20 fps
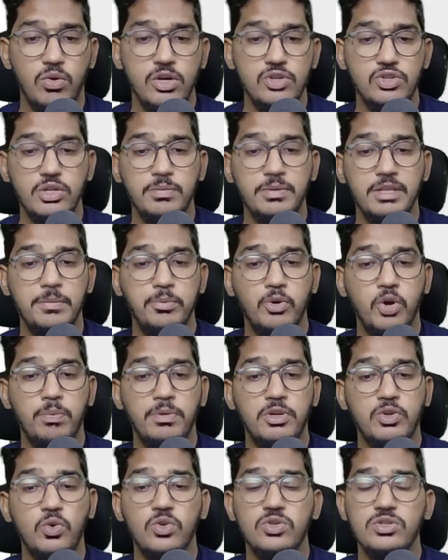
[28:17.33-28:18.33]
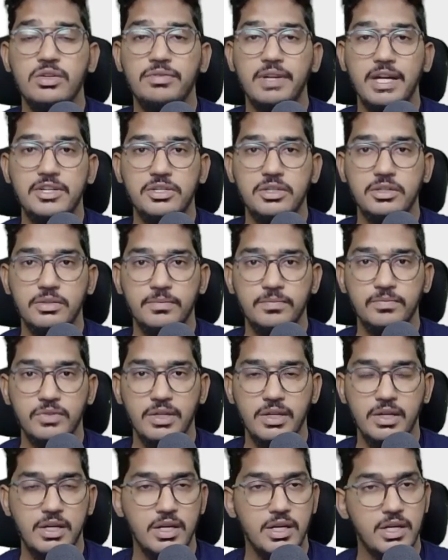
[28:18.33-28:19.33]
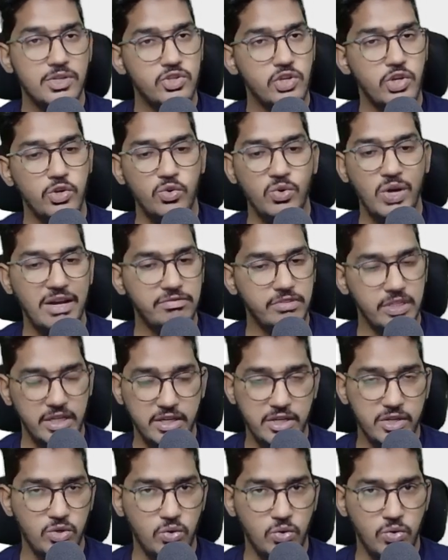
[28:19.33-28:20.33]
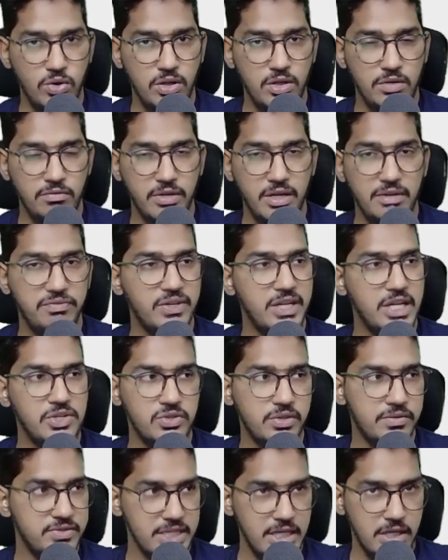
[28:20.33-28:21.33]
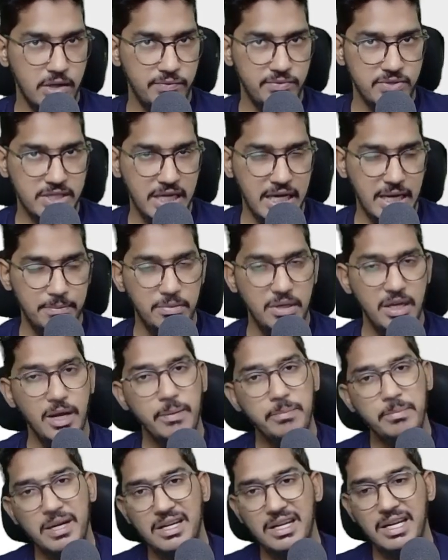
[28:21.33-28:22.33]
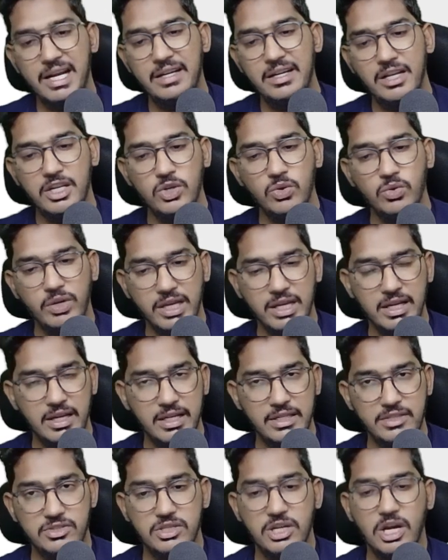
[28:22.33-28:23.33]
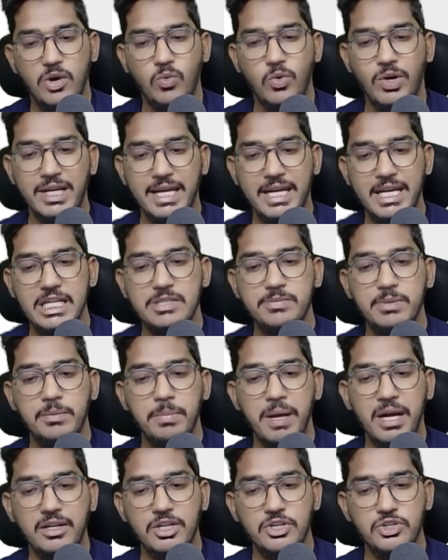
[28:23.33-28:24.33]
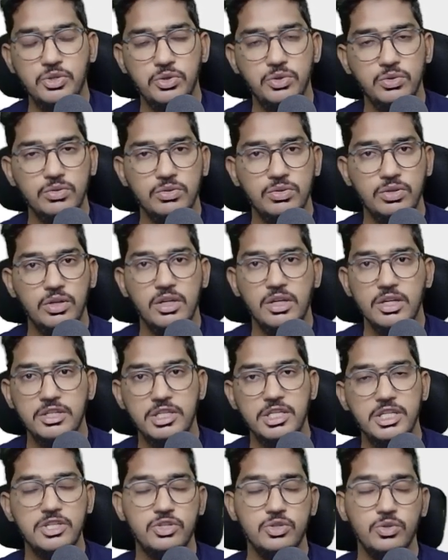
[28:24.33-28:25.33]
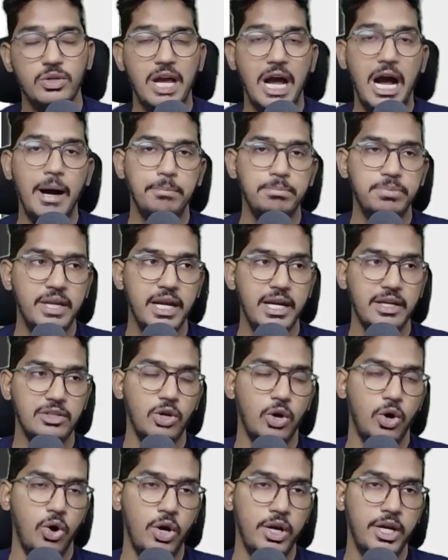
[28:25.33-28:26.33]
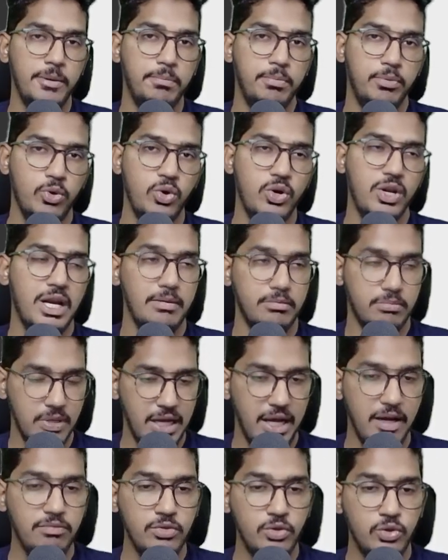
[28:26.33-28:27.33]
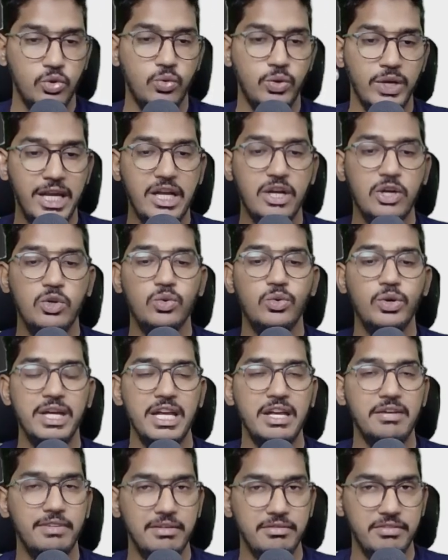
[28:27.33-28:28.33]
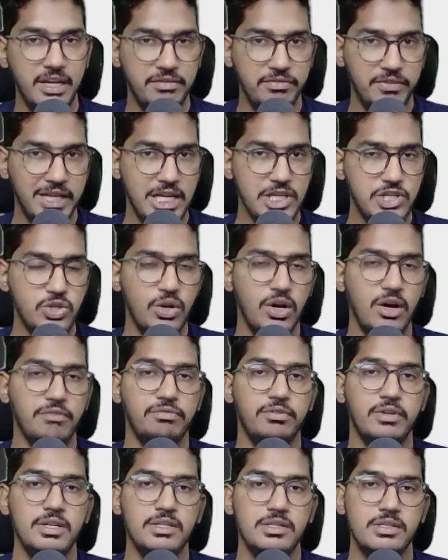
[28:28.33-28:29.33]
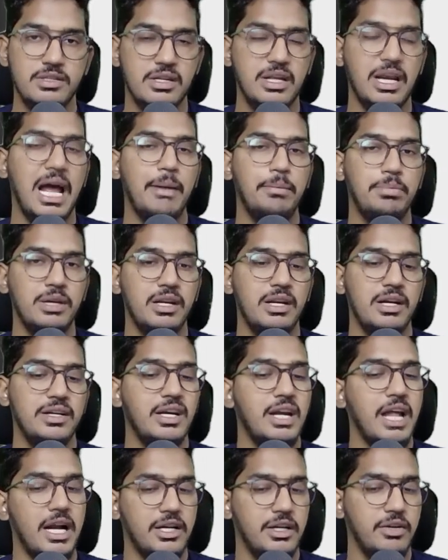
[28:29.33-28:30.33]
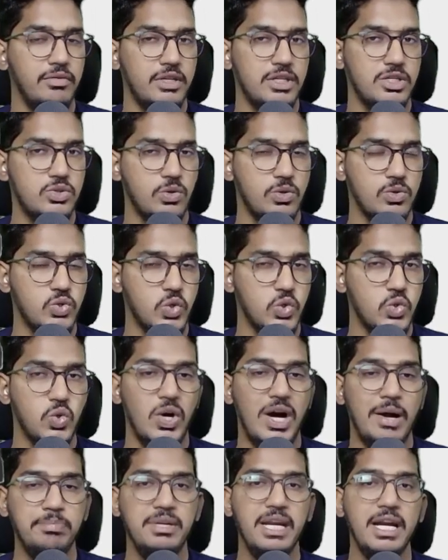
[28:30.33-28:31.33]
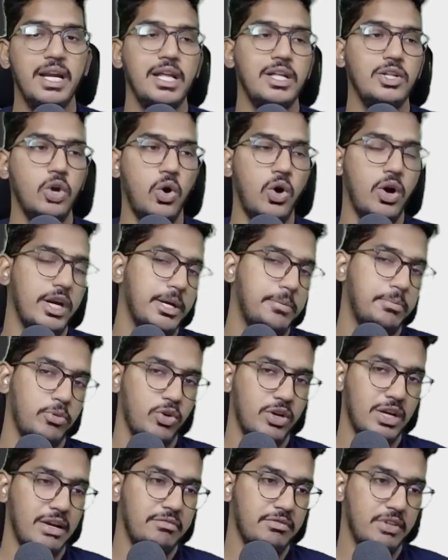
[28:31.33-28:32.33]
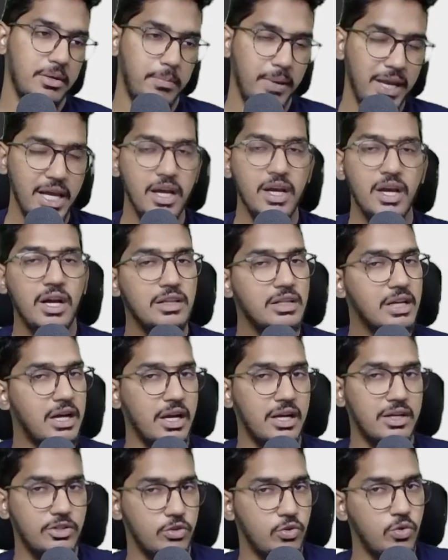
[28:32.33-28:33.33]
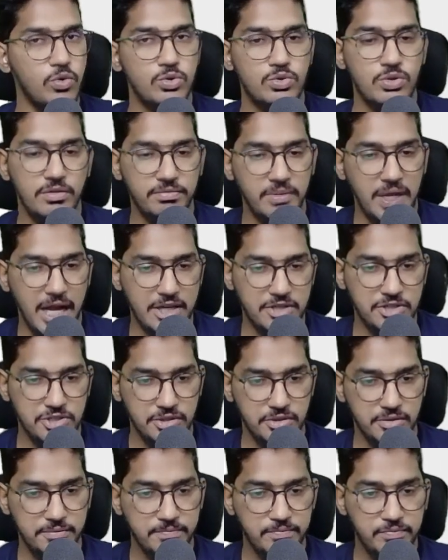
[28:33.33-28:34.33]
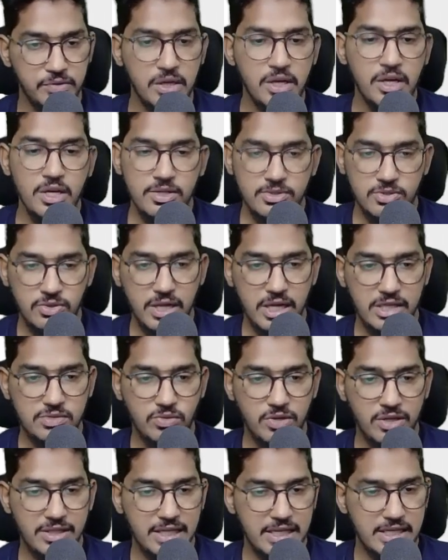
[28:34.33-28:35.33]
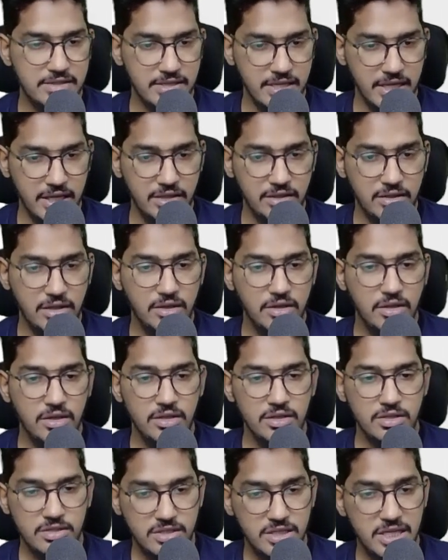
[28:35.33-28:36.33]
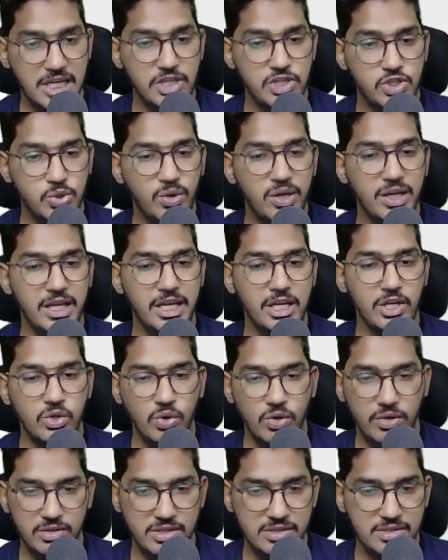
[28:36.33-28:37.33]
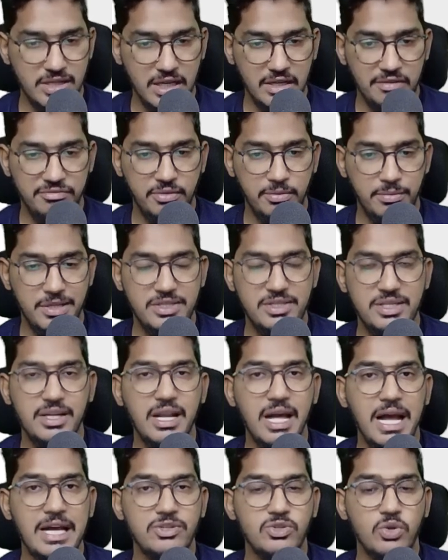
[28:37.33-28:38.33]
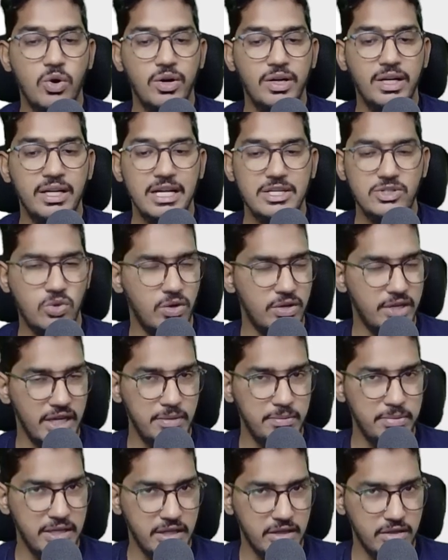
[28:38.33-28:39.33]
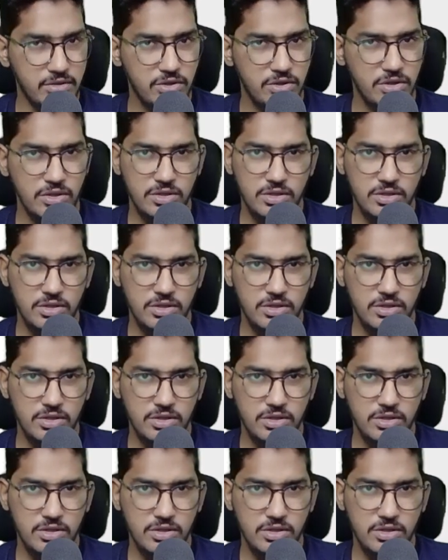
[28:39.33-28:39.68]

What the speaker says: What should be the proper course of action? See, you have ignored verification of sale of scrap, but later you realized what engagement partner should do. She should update the audit program now to include even verification of scrap related activities also. So updating the audit program will be the correct course of action. So that's what they are saying. She should ignore this information as audit has already begun.